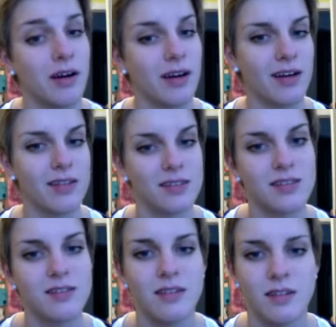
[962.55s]
I guess.
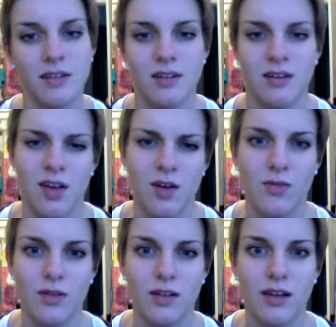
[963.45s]

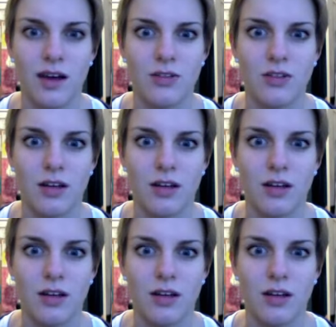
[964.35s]
Really, actually,